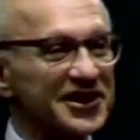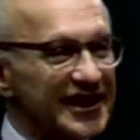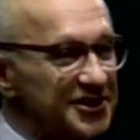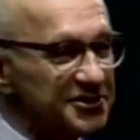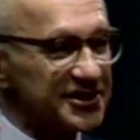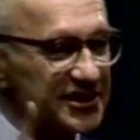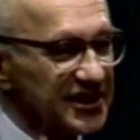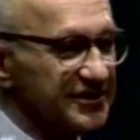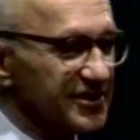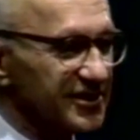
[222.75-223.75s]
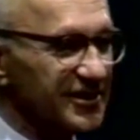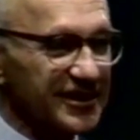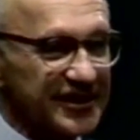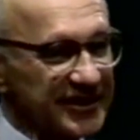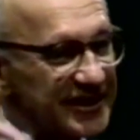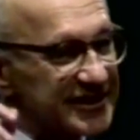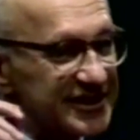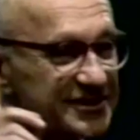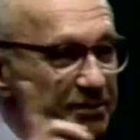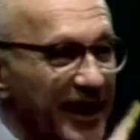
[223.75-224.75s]
Then you discover that
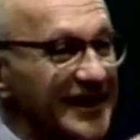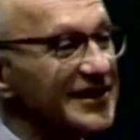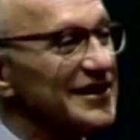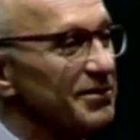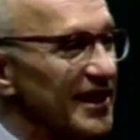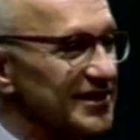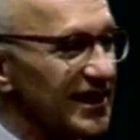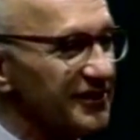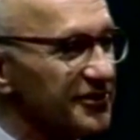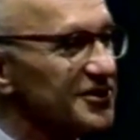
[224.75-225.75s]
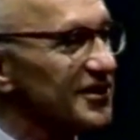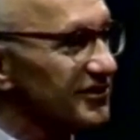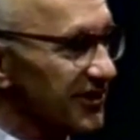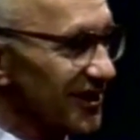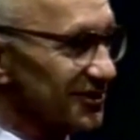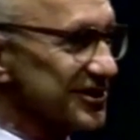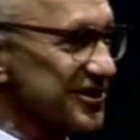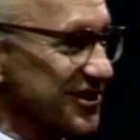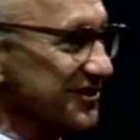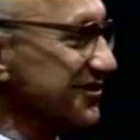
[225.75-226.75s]
despite the best efforts of the Federal
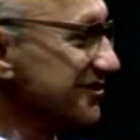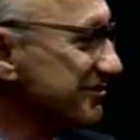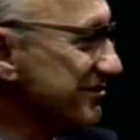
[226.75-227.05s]
Reserve,